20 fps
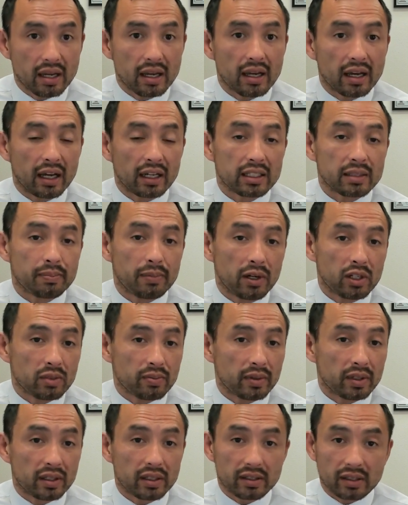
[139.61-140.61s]

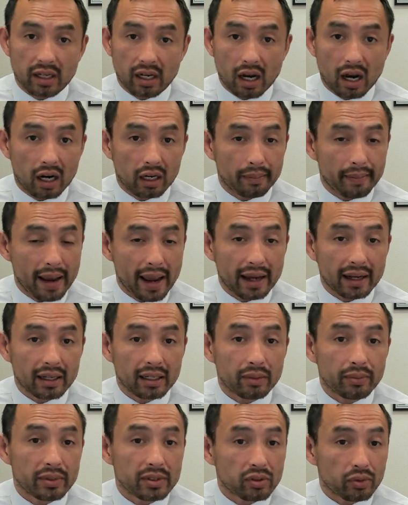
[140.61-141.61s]
Expungement does not automatically
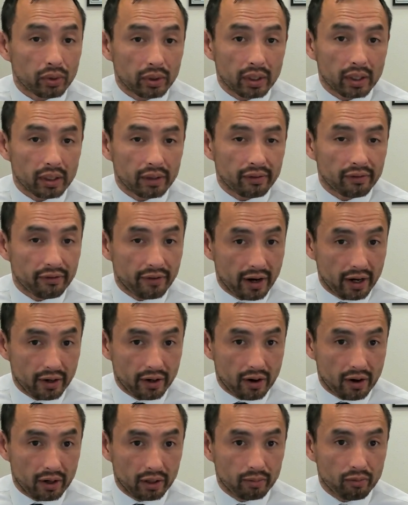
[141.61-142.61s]
restore
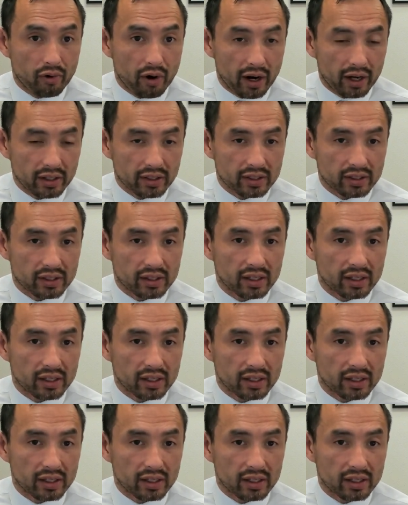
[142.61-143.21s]
firearm rights.